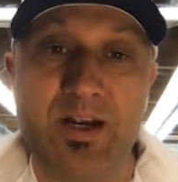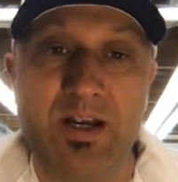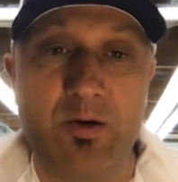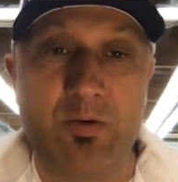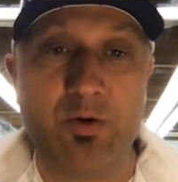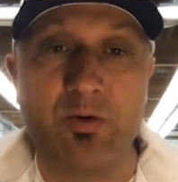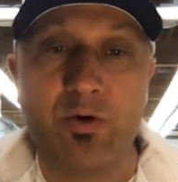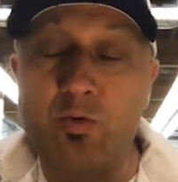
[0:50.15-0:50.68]
it
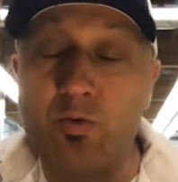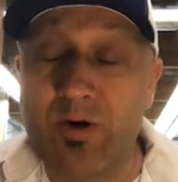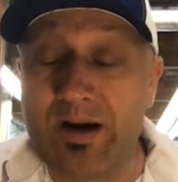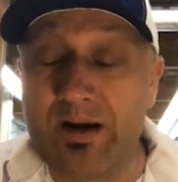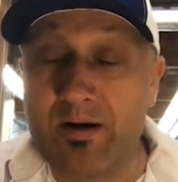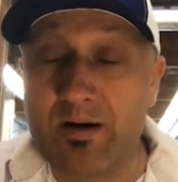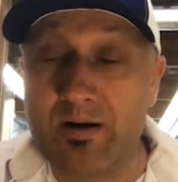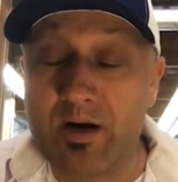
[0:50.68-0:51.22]
would
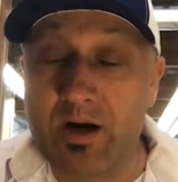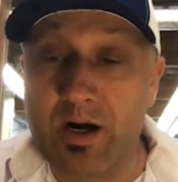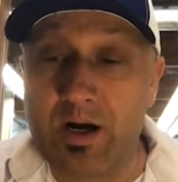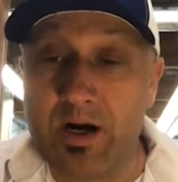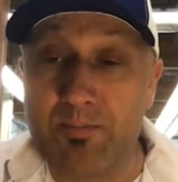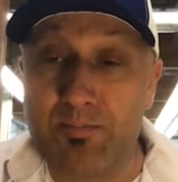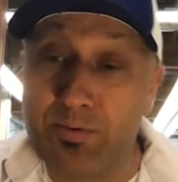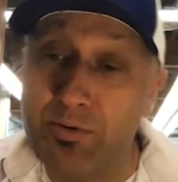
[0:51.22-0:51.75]
require
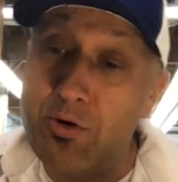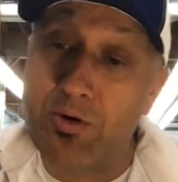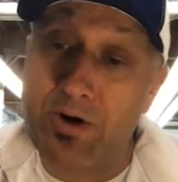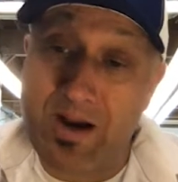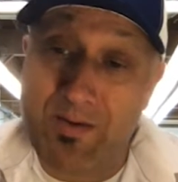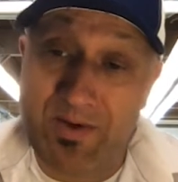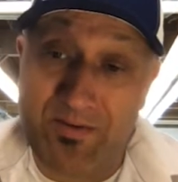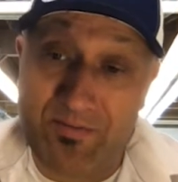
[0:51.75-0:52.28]

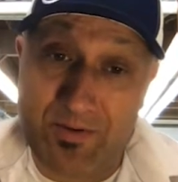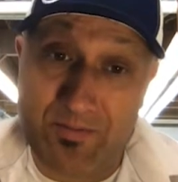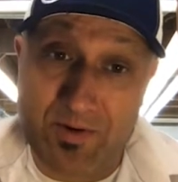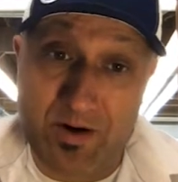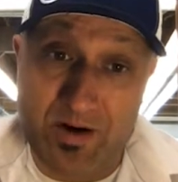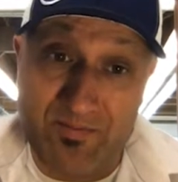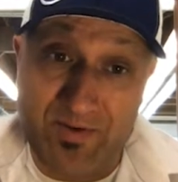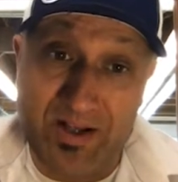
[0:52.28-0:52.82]
programming from our
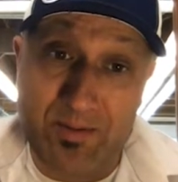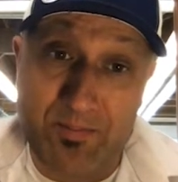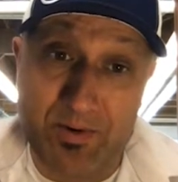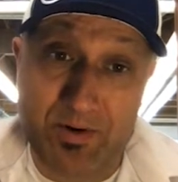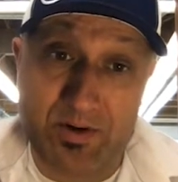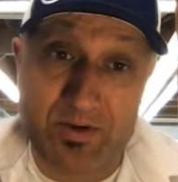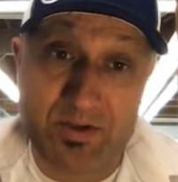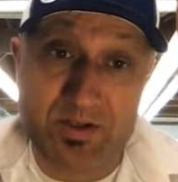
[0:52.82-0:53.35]

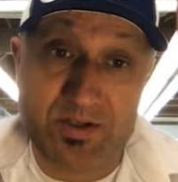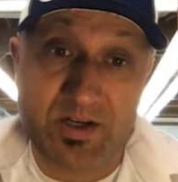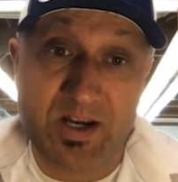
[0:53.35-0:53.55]
developers